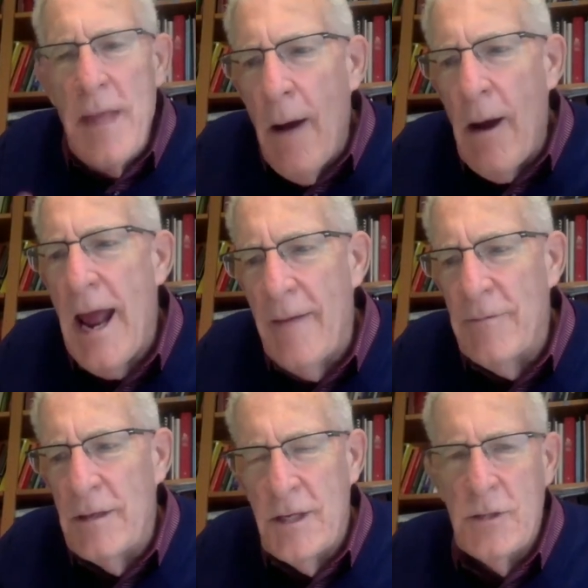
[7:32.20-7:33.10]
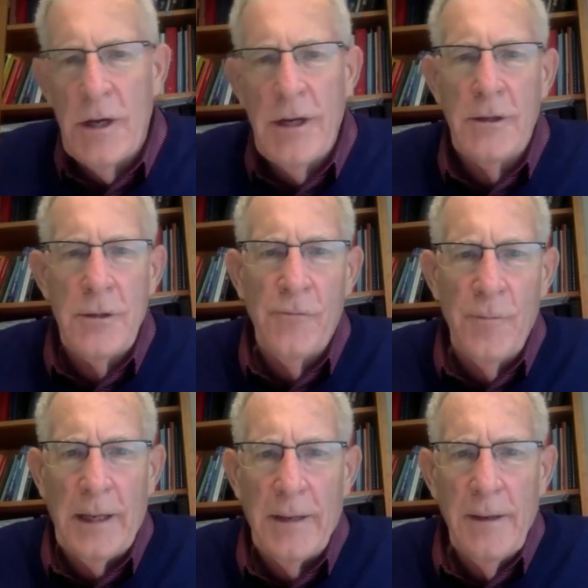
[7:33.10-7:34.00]
Now I have the disease. What are you going to do
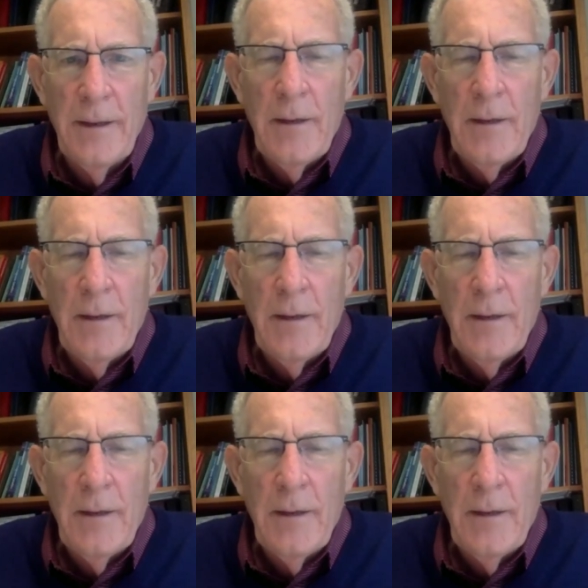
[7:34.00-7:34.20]
for me?